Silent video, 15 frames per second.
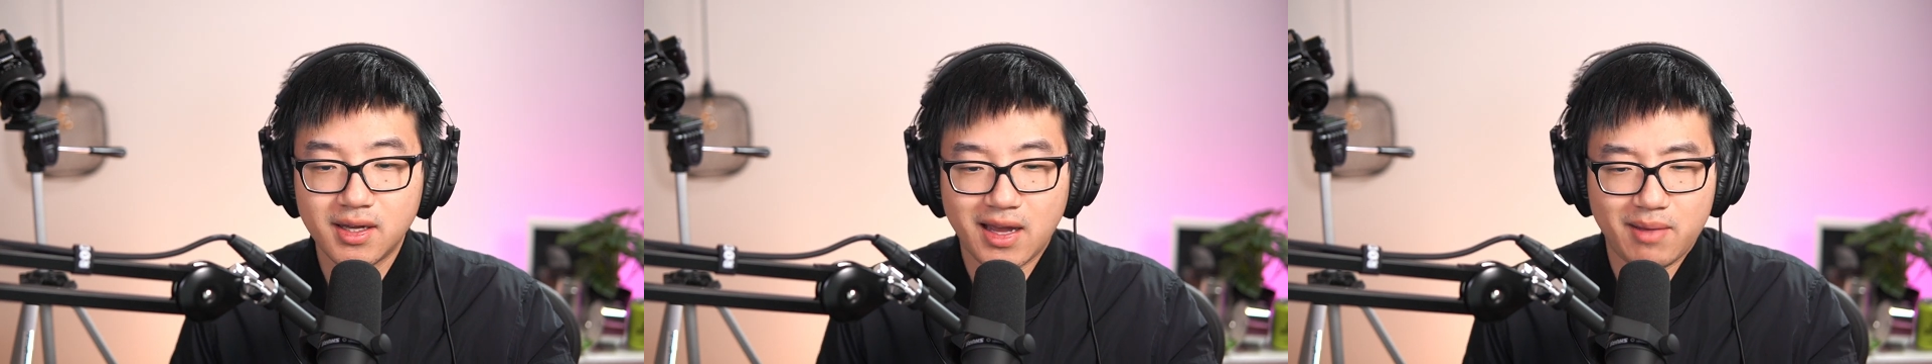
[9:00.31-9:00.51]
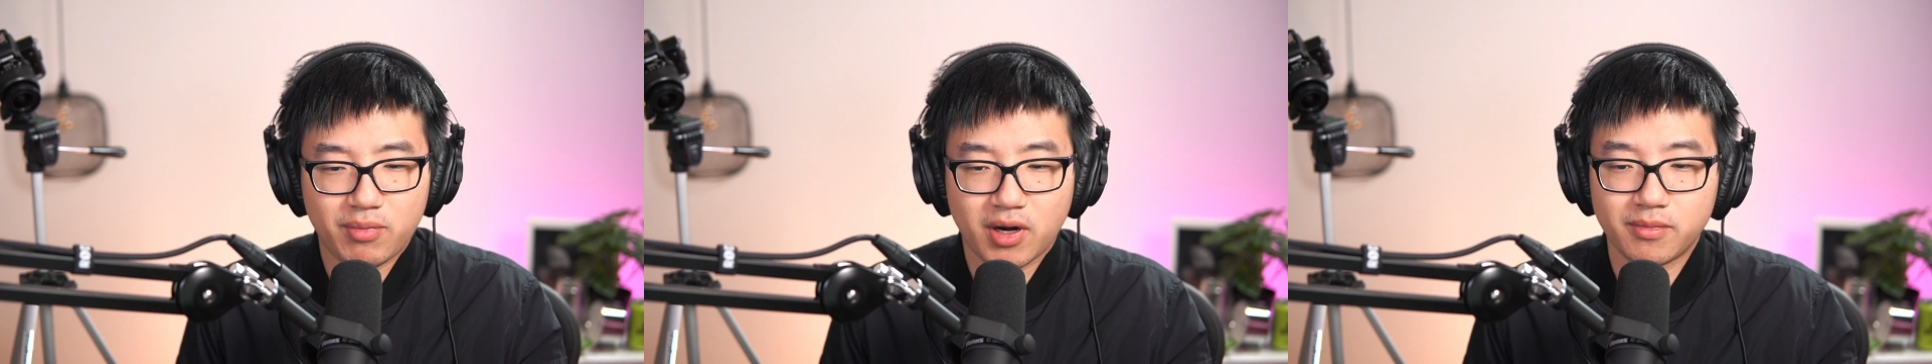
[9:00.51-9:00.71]

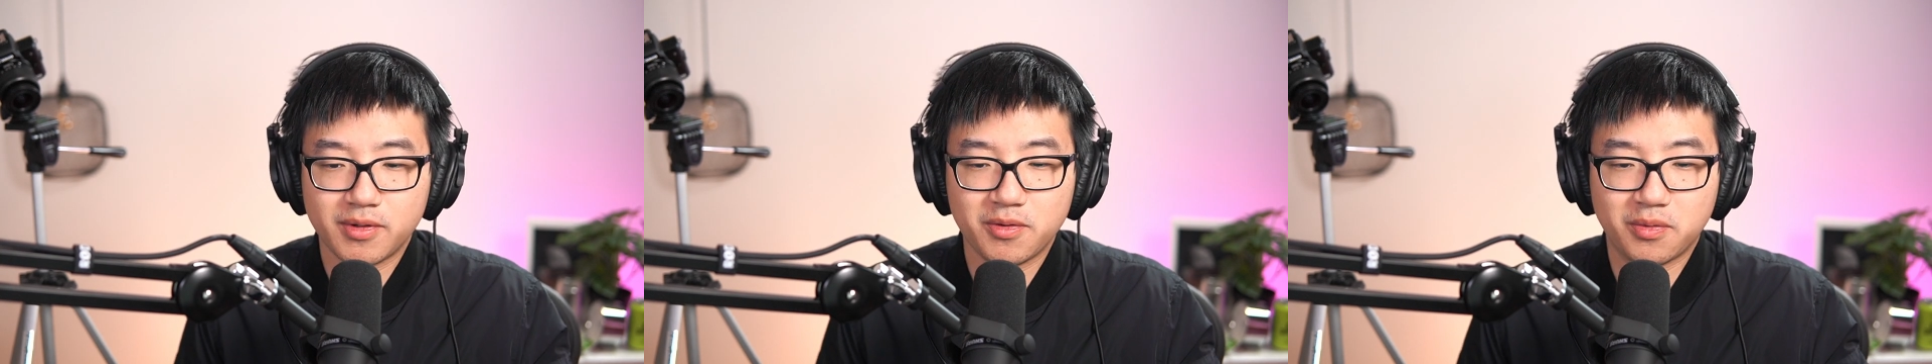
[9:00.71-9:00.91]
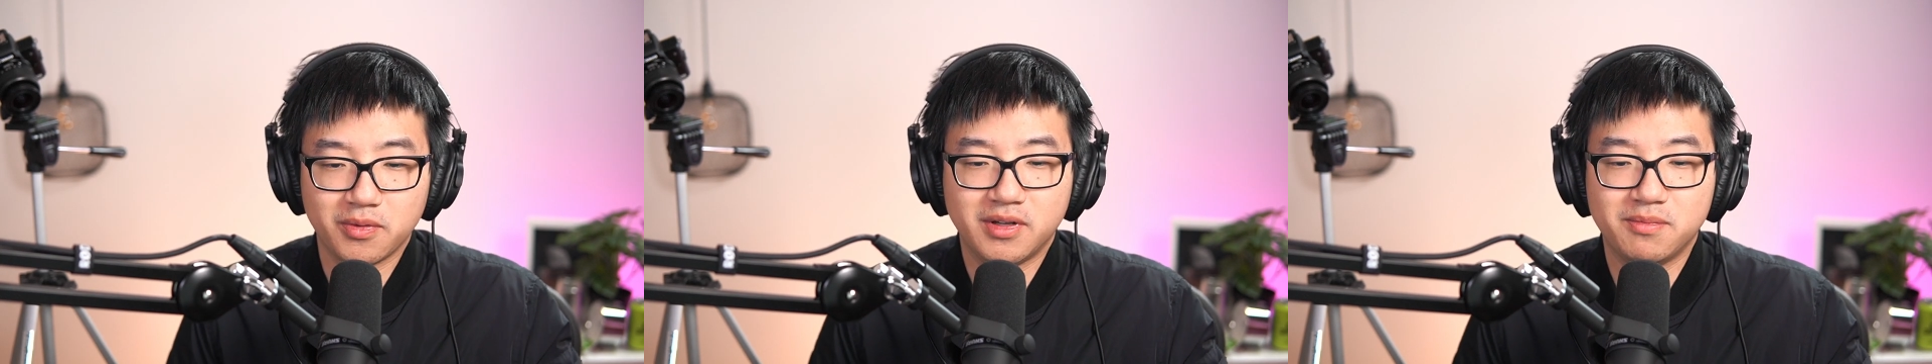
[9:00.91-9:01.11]
I probably
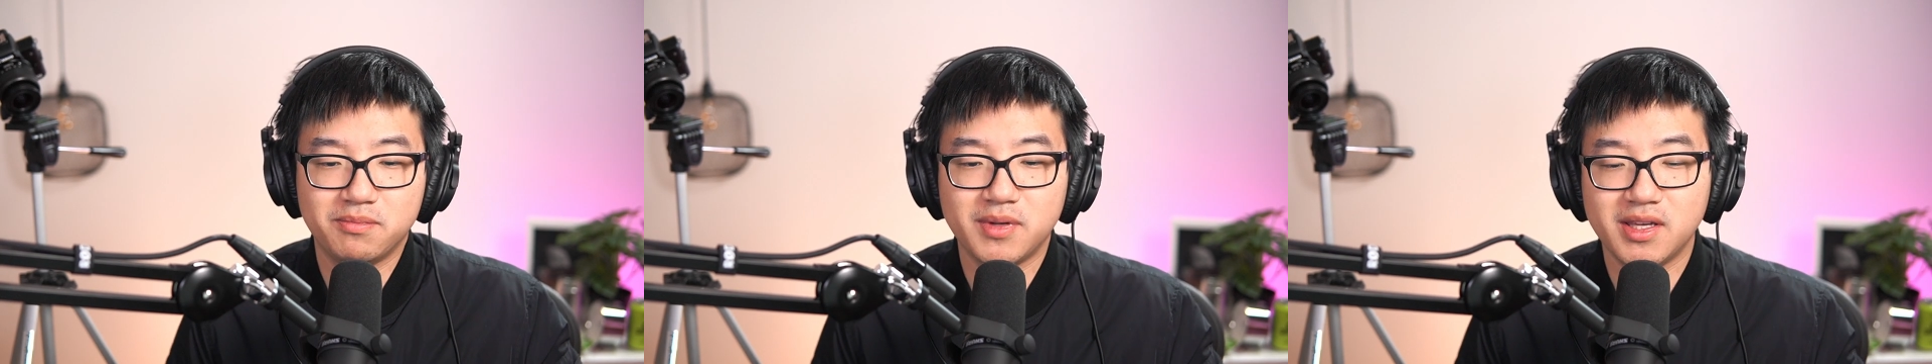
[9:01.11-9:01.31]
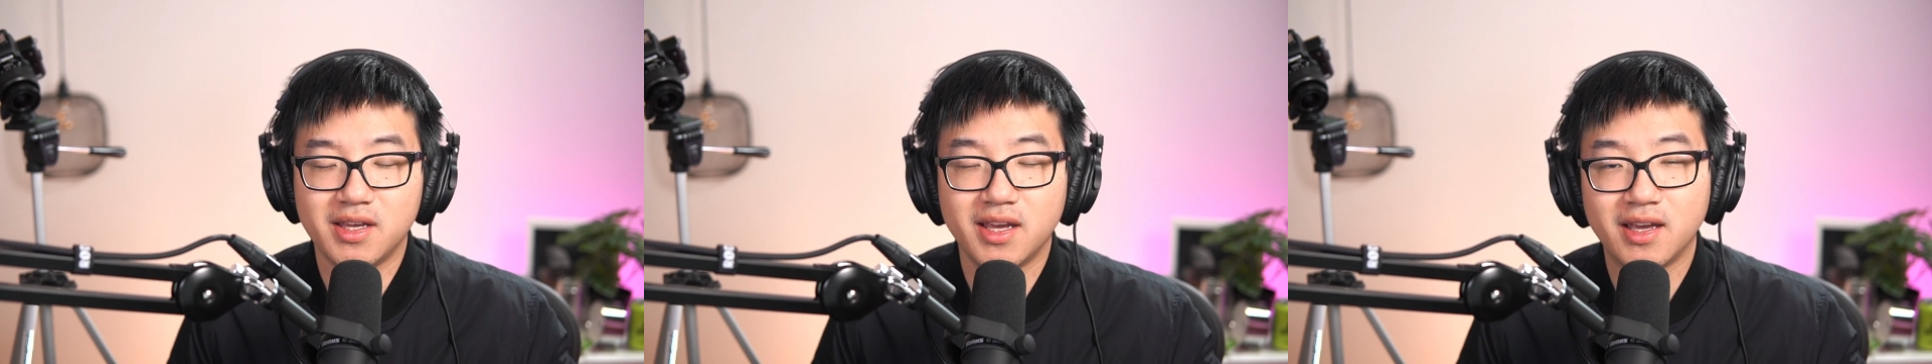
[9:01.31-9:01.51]
wouldn't
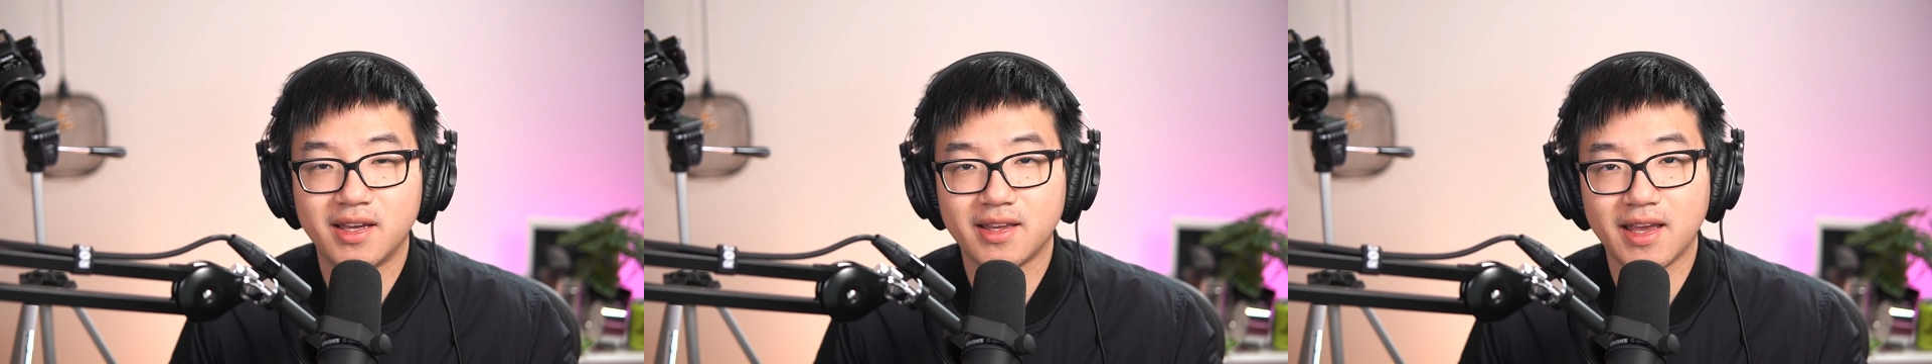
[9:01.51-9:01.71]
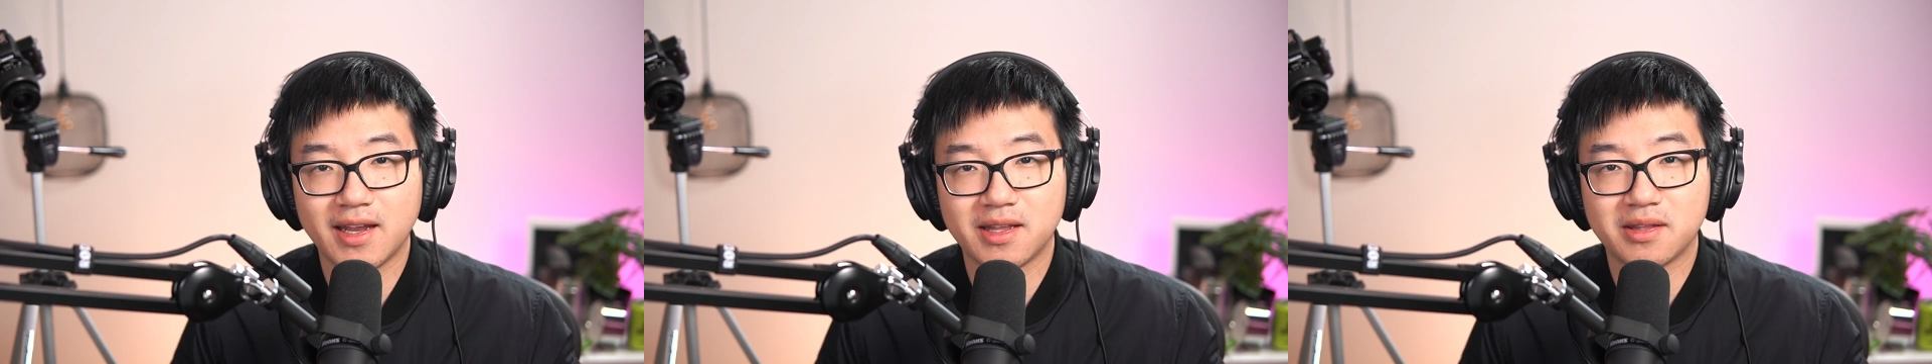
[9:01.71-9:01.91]
be
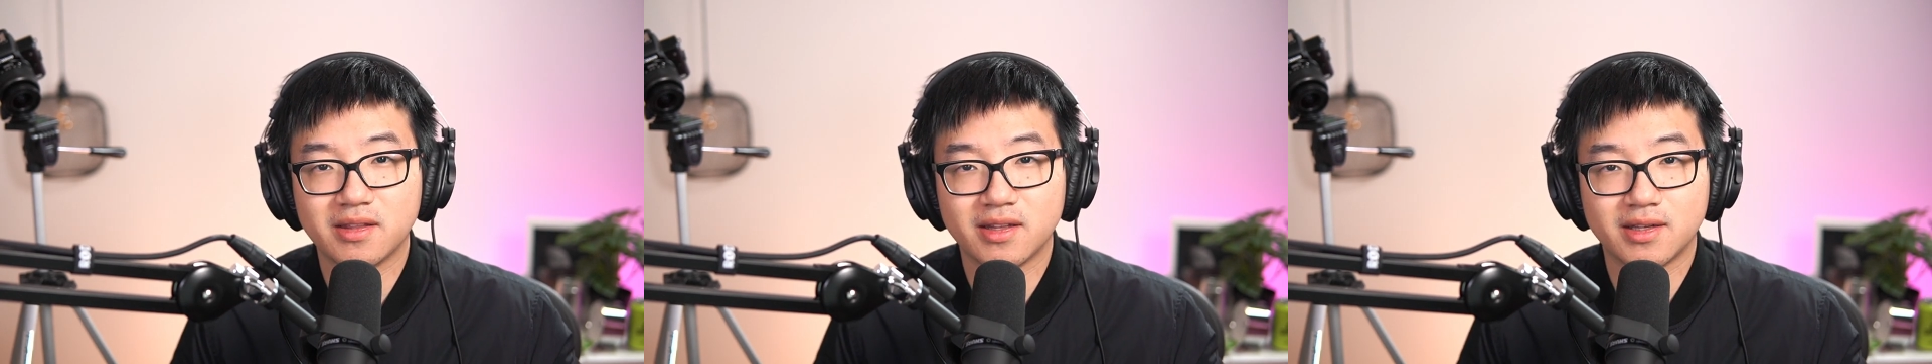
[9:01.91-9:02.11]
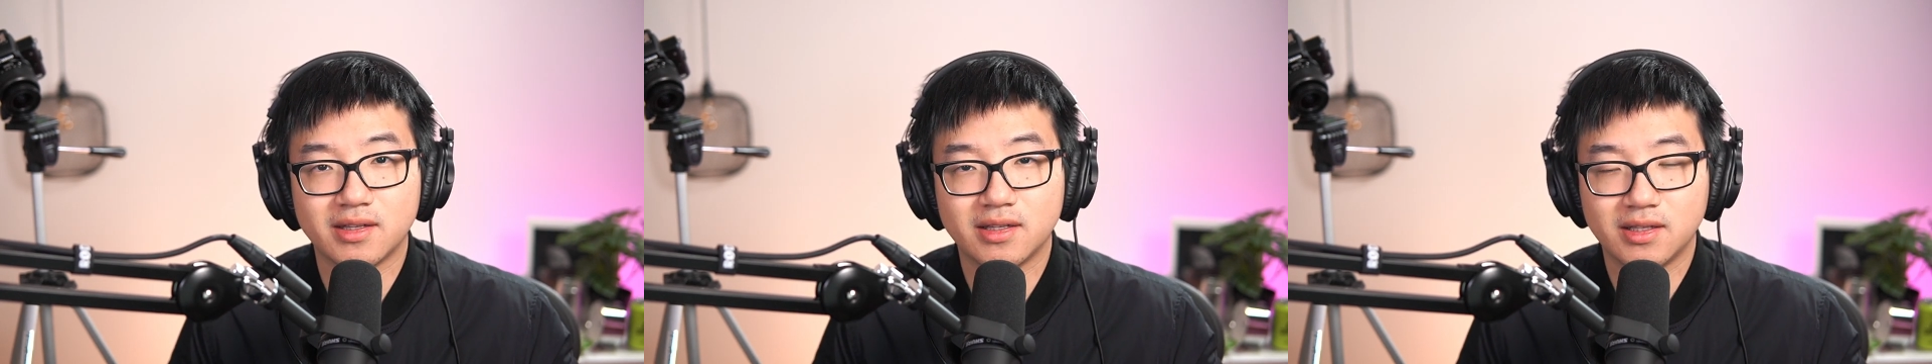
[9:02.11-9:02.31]
getting
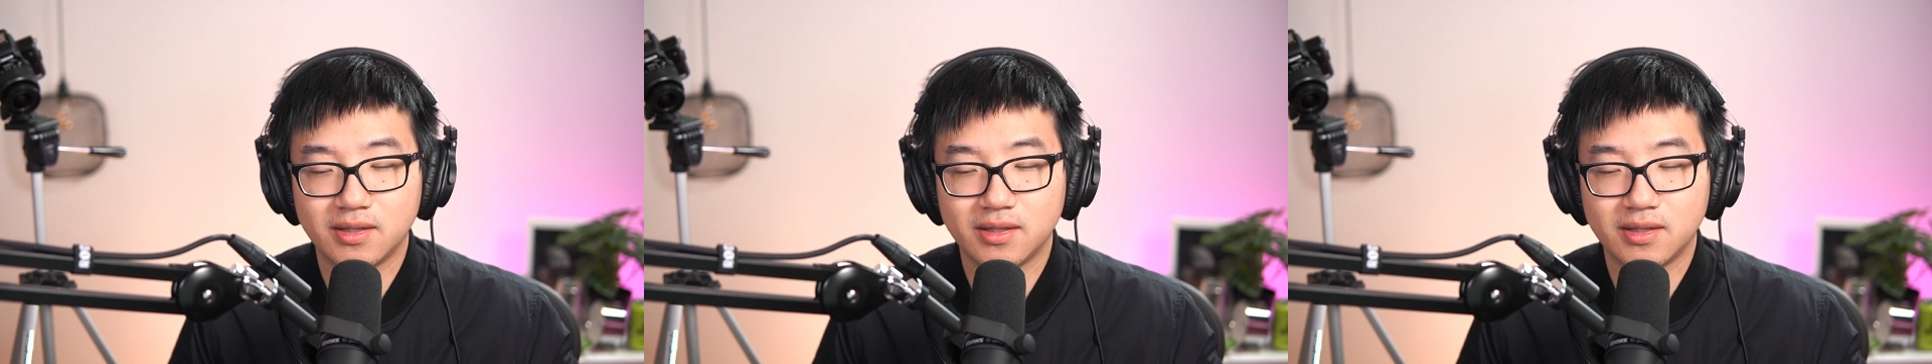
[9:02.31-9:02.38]
the